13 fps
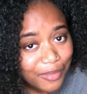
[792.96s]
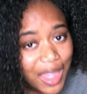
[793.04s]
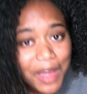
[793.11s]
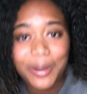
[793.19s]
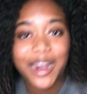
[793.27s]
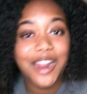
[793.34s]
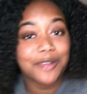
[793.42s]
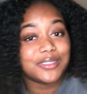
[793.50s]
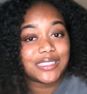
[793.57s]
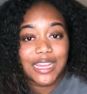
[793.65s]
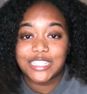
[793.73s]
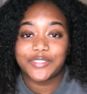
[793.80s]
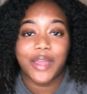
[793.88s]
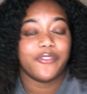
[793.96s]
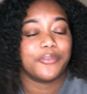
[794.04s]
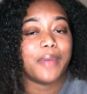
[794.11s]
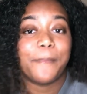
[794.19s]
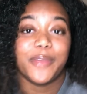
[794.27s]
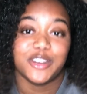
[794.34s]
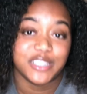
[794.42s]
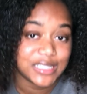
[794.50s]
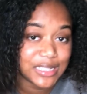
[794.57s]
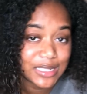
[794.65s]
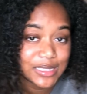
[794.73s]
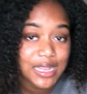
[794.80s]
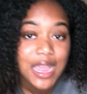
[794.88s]
But I'm satisfied with my
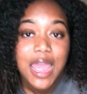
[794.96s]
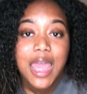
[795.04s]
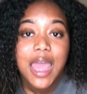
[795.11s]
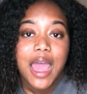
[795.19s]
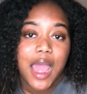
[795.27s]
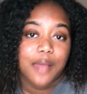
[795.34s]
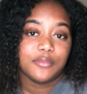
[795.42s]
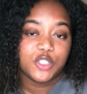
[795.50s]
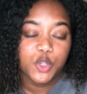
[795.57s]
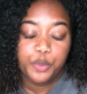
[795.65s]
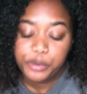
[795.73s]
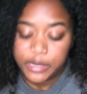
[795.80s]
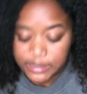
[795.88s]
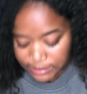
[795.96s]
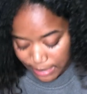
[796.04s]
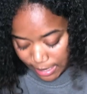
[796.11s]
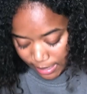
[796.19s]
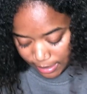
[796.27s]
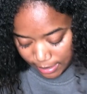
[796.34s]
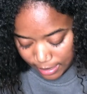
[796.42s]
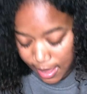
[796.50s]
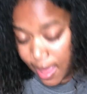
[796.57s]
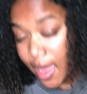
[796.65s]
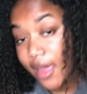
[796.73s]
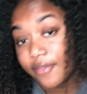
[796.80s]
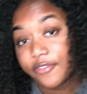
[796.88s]
purchases. I'm super excited.
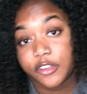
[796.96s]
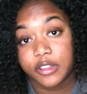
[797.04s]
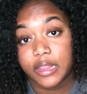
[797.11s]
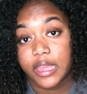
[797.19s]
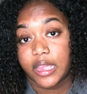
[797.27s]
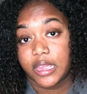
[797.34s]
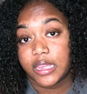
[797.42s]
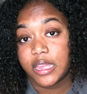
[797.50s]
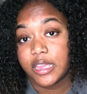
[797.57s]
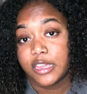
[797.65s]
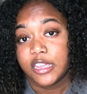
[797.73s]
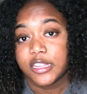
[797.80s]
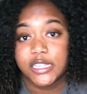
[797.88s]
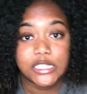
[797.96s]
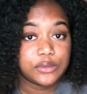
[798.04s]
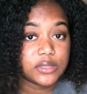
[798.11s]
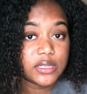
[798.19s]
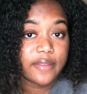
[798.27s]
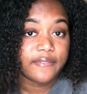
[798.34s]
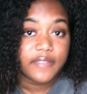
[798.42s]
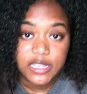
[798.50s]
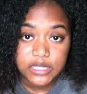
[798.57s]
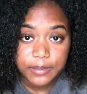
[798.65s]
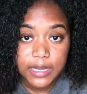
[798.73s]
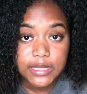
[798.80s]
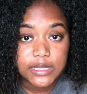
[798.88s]
I feel like this was an
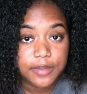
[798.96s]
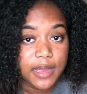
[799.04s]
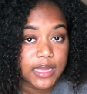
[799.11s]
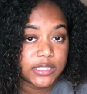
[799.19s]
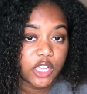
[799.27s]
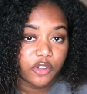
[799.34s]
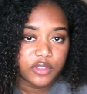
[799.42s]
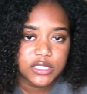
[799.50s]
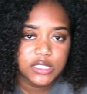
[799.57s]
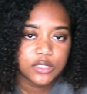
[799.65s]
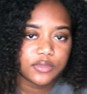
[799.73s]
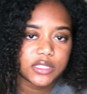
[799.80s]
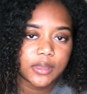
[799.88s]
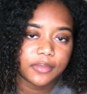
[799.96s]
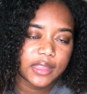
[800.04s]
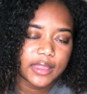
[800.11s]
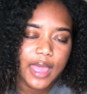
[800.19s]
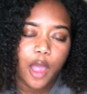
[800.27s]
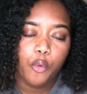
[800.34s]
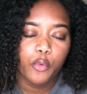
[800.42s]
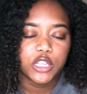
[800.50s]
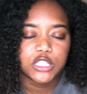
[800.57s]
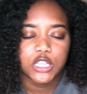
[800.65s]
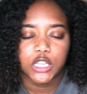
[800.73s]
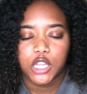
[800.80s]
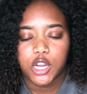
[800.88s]
investment into myself. This was something that I wanted
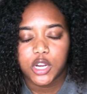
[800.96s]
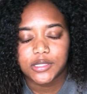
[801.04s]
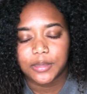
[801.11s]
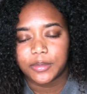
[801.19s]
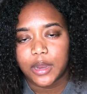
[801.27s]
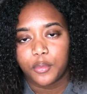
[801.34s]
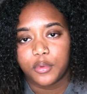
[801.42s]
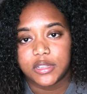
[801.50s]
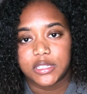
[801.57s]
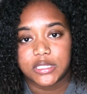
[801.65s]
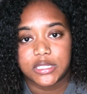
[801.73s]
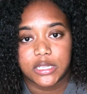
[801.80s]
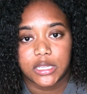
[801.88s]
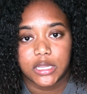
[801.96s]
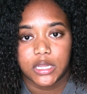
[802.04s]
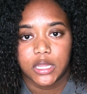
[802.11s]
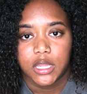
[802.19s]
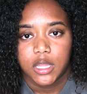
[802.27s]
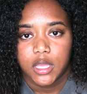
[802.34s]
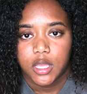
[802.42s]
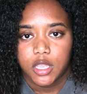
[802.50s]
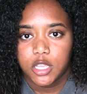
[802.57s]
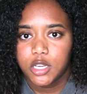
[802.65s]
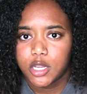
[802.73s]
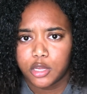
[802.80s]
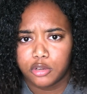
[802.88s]
to learn, something I wanted to,
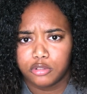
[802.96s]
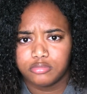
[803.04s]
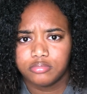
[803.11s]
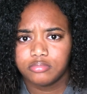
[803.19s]
you know,